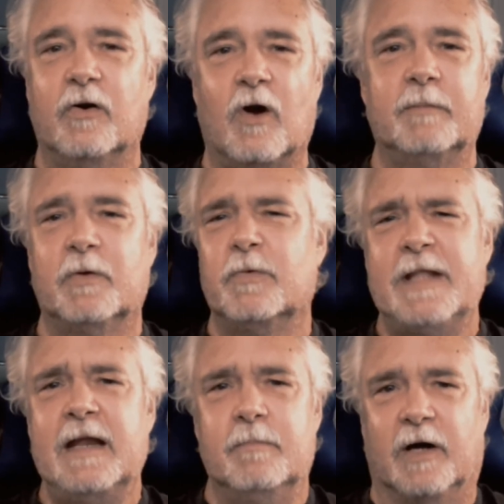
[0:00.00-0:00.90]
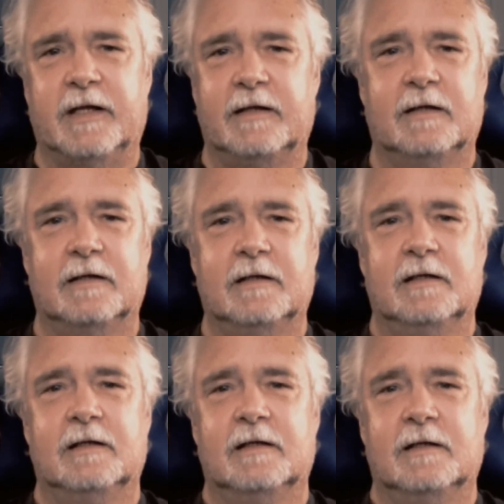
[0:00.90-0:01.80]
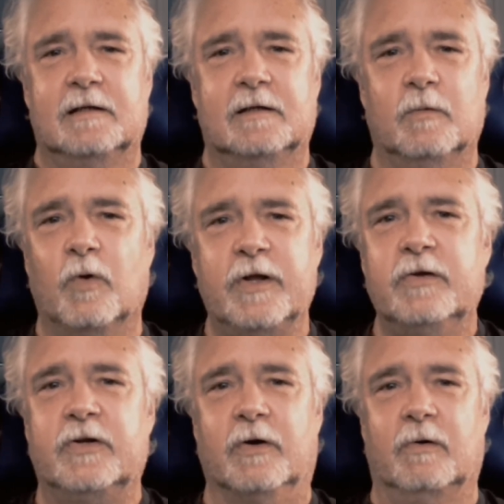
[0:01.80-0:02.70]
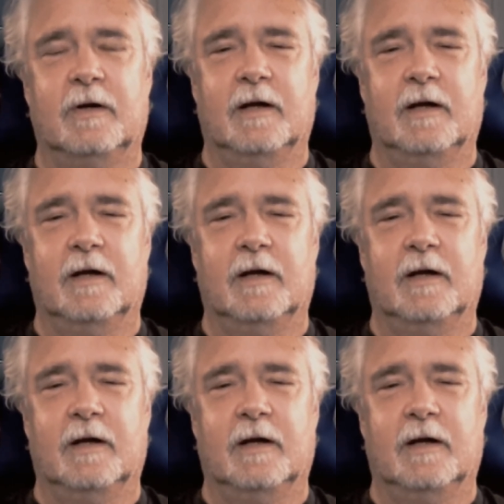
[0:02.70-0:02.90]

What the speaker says: an argument with anybody, what do you do?